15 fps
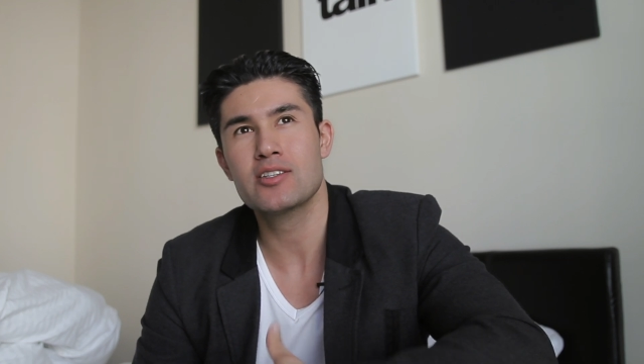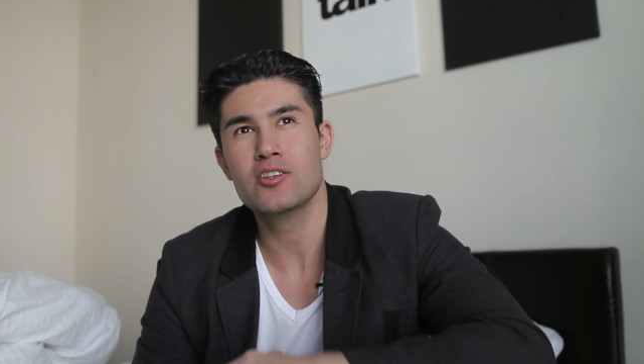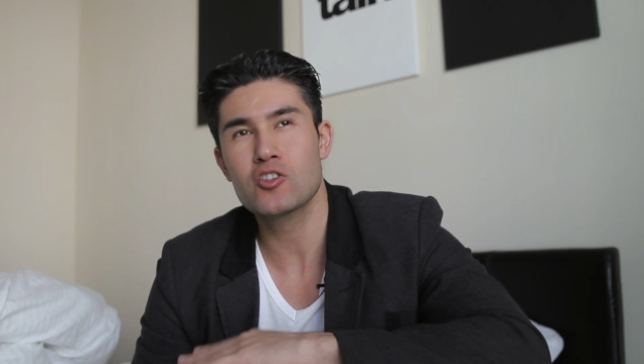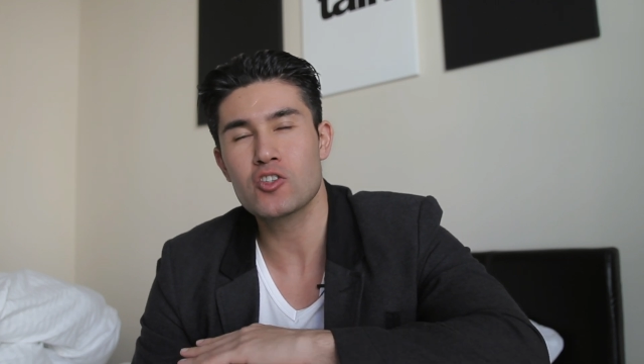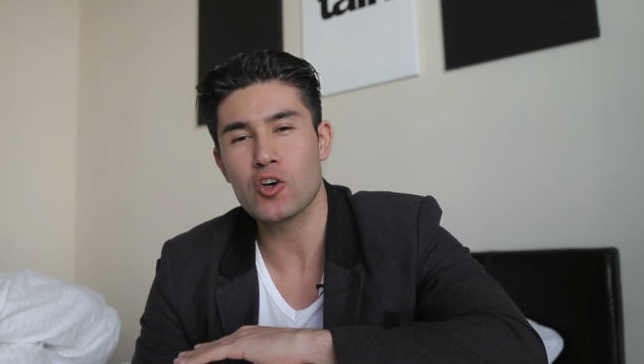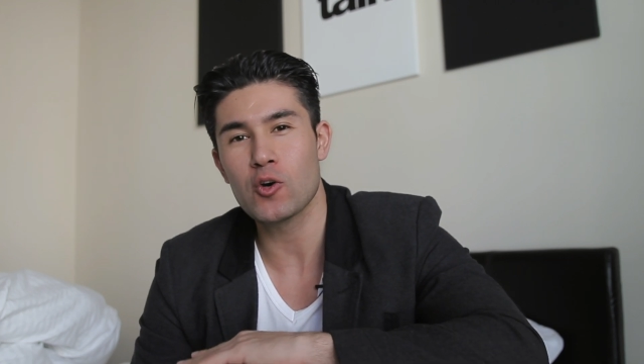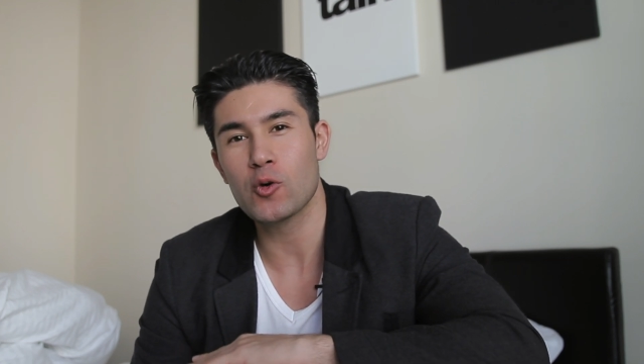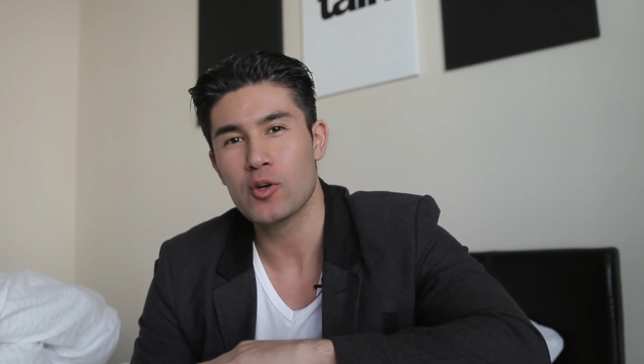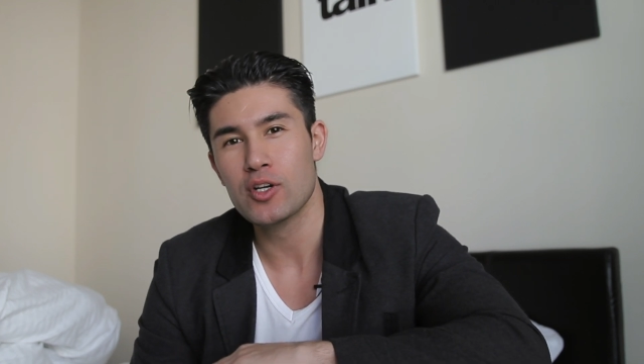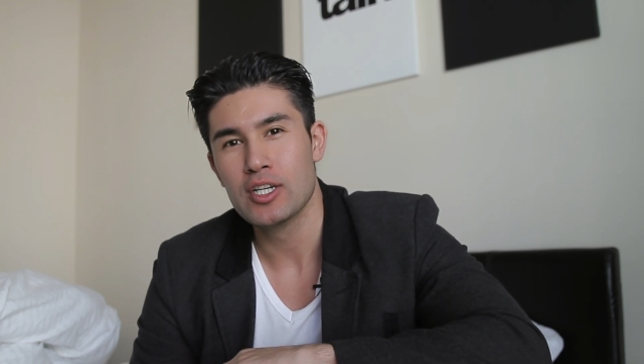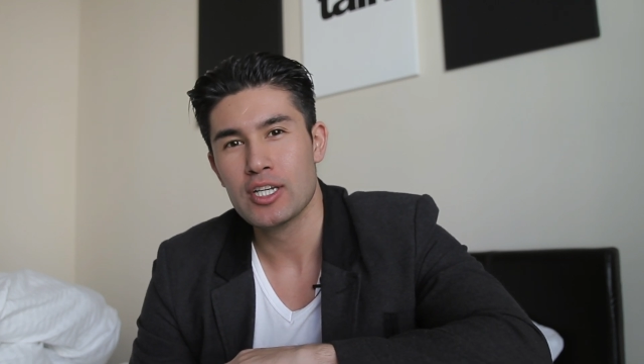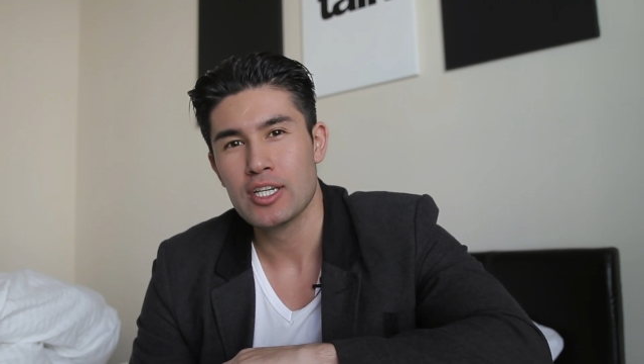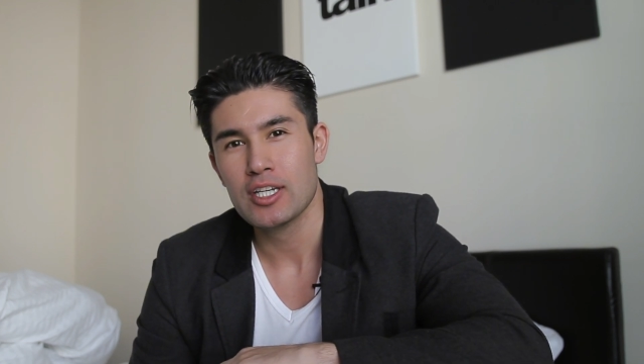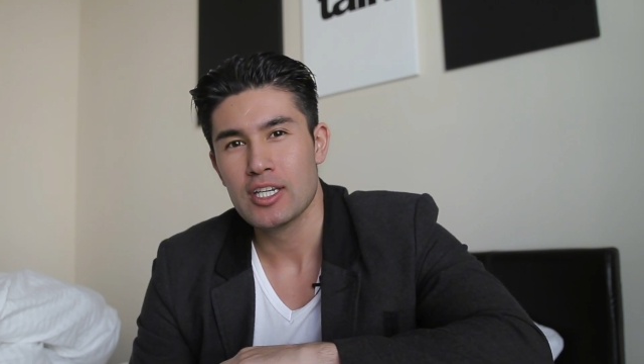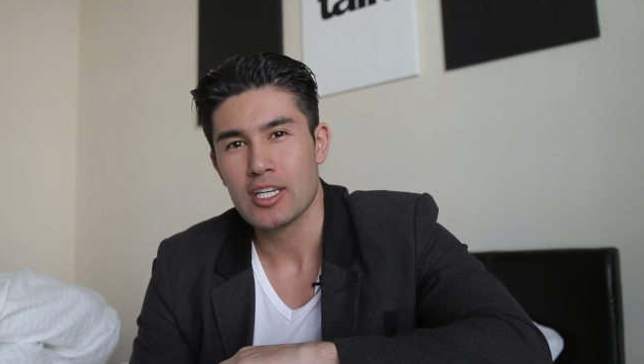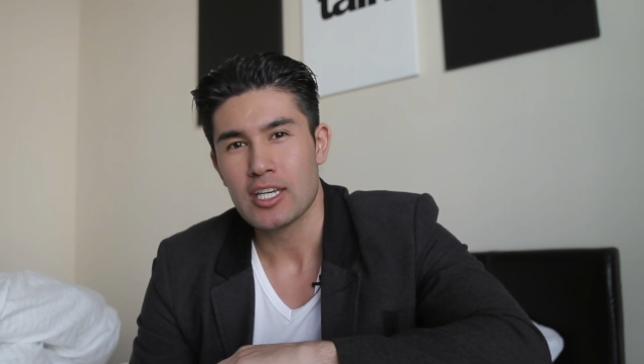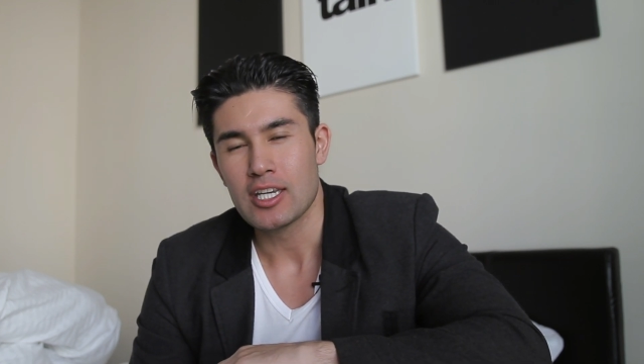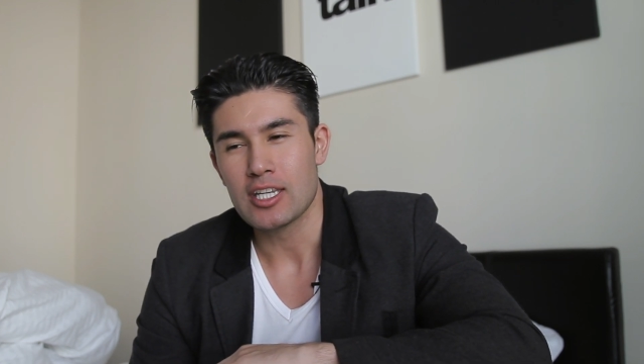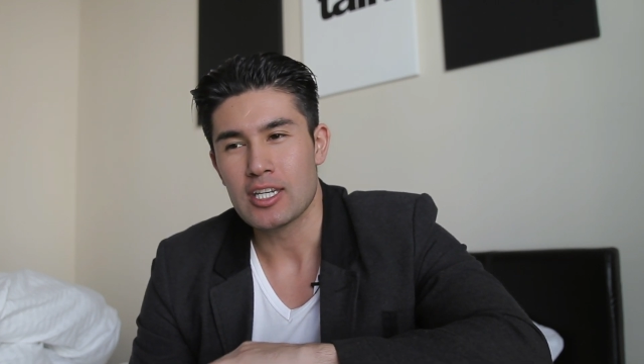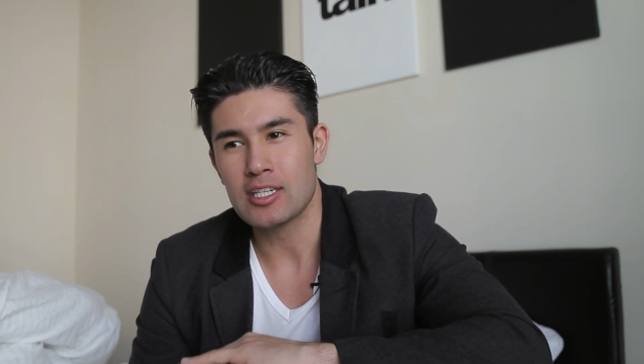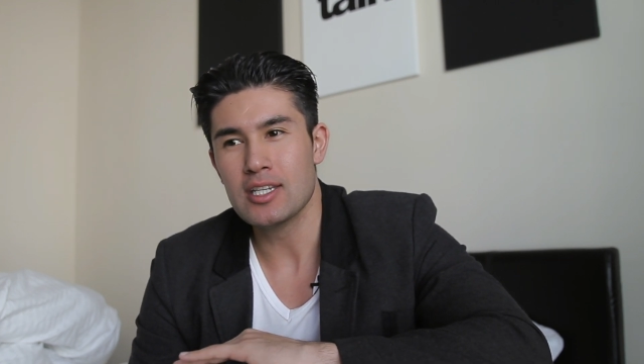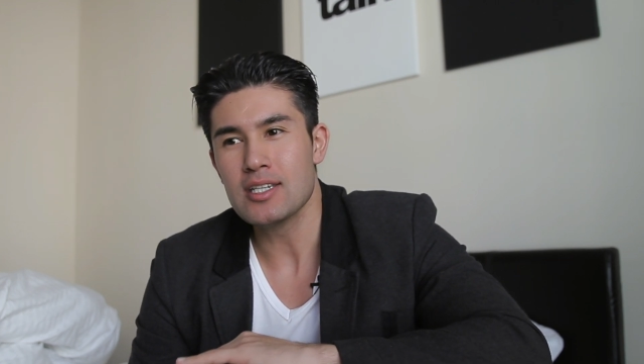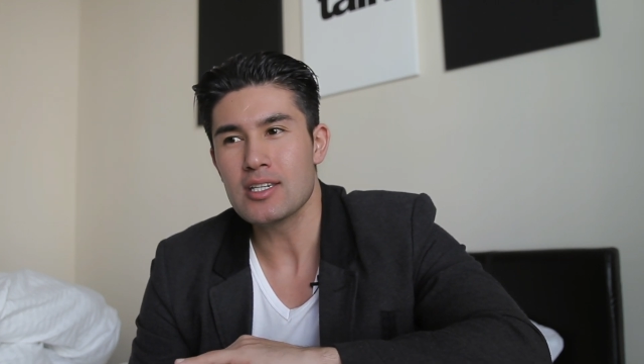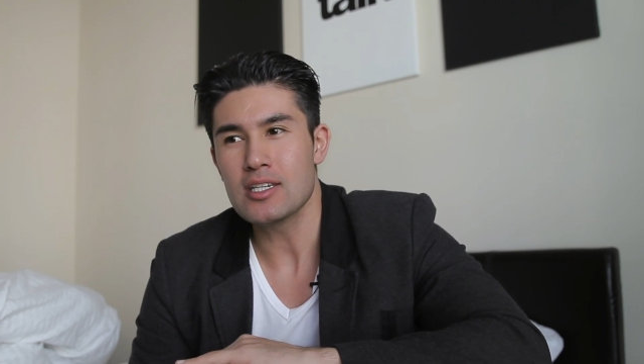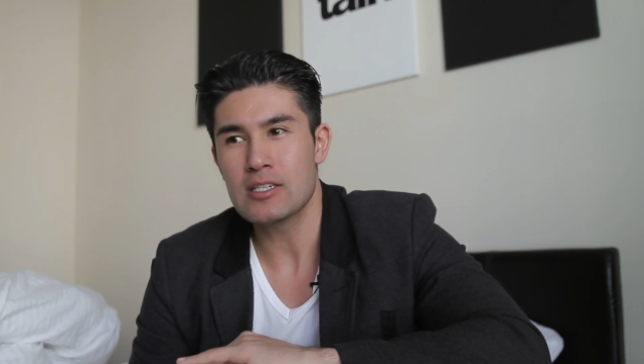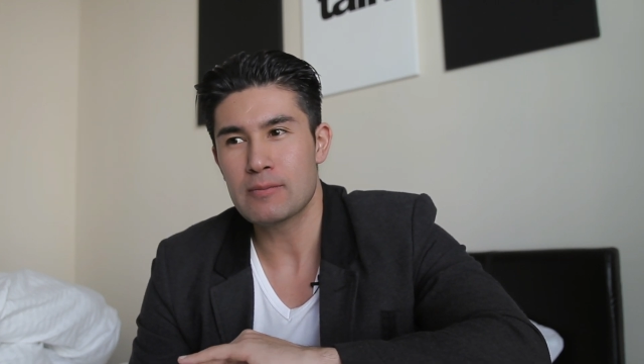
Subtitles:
So, this